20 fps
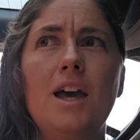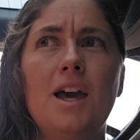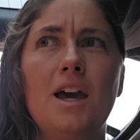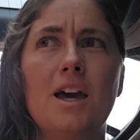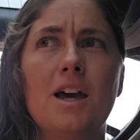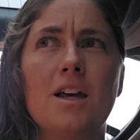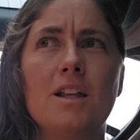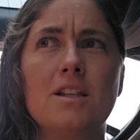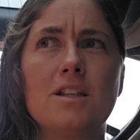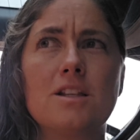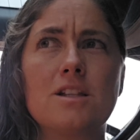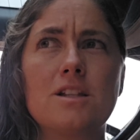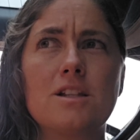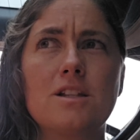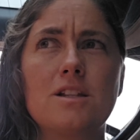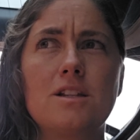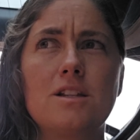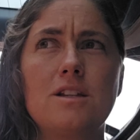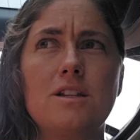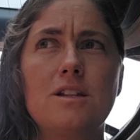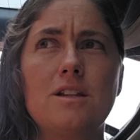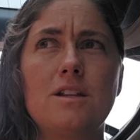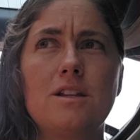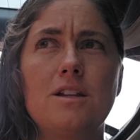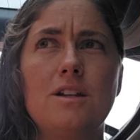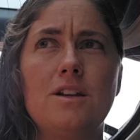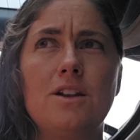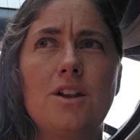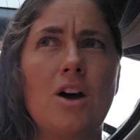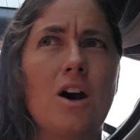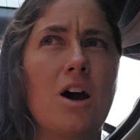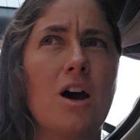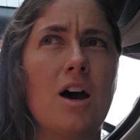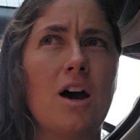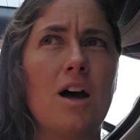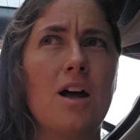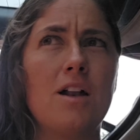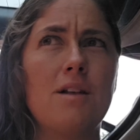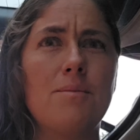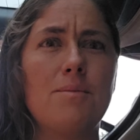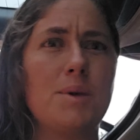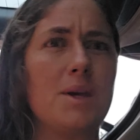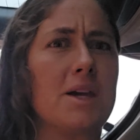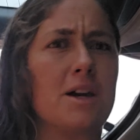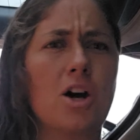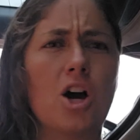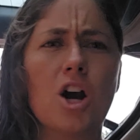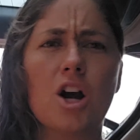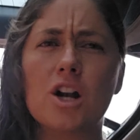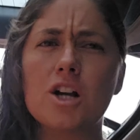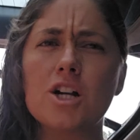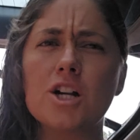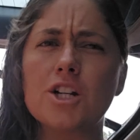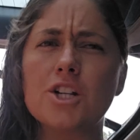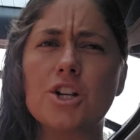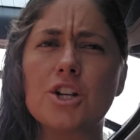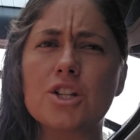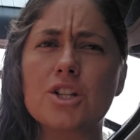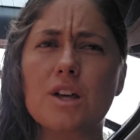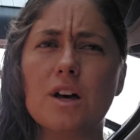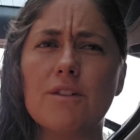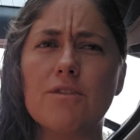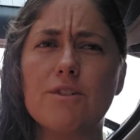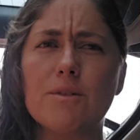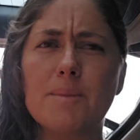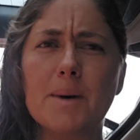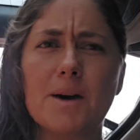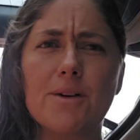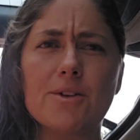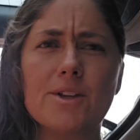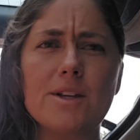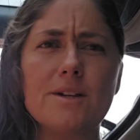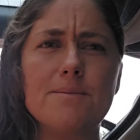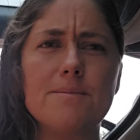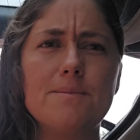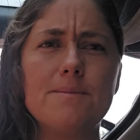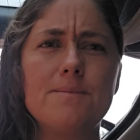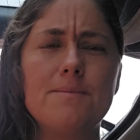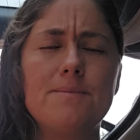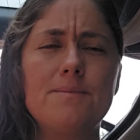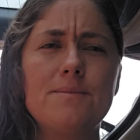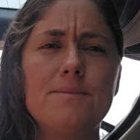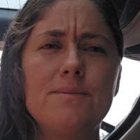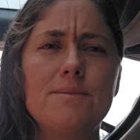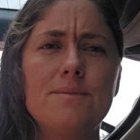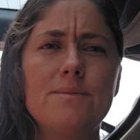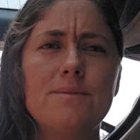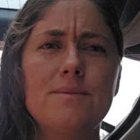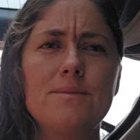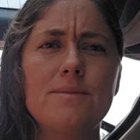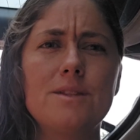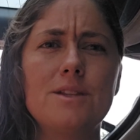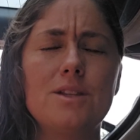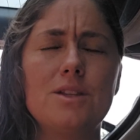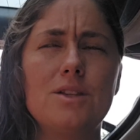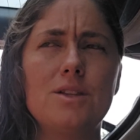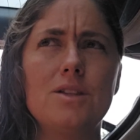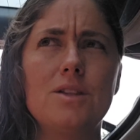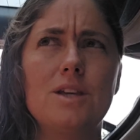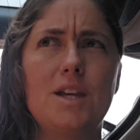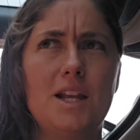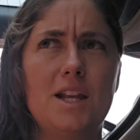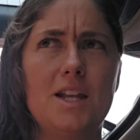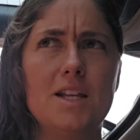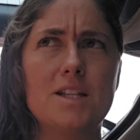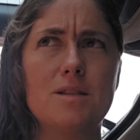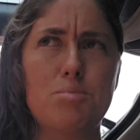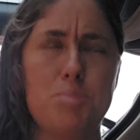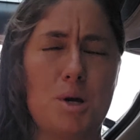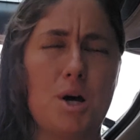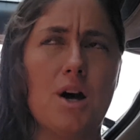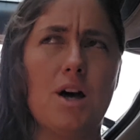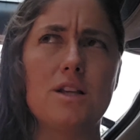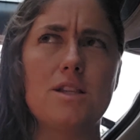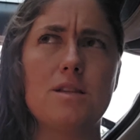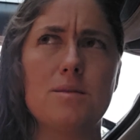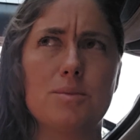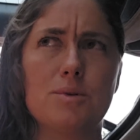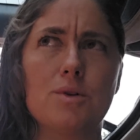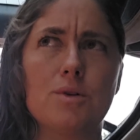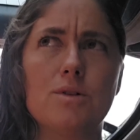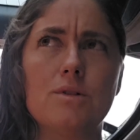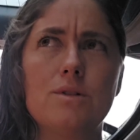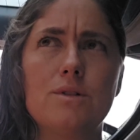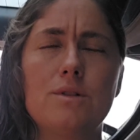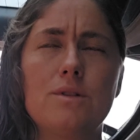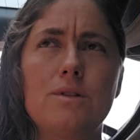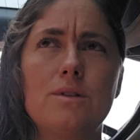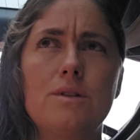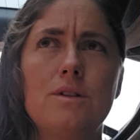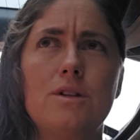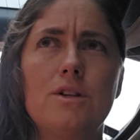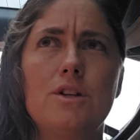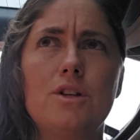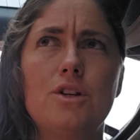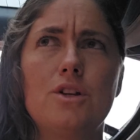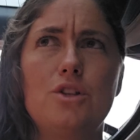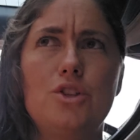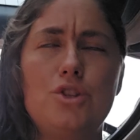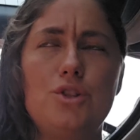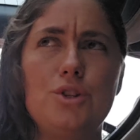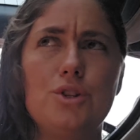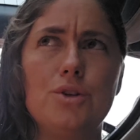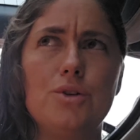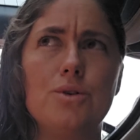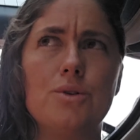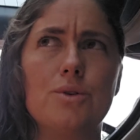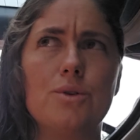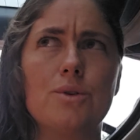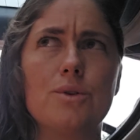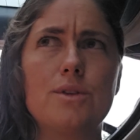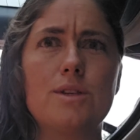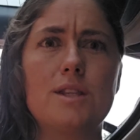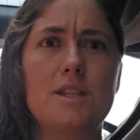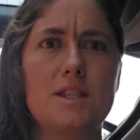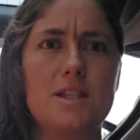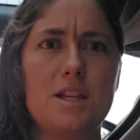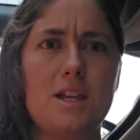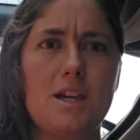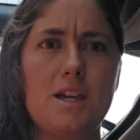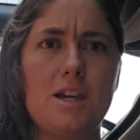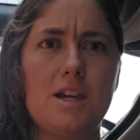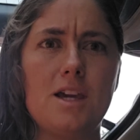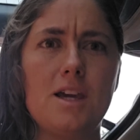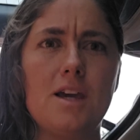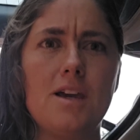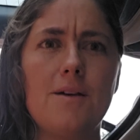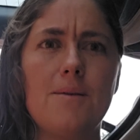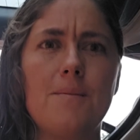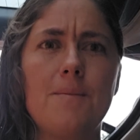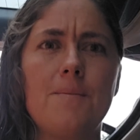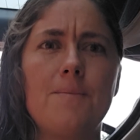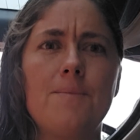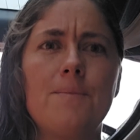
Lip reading: and not being hard on yourself about it. It is possible to see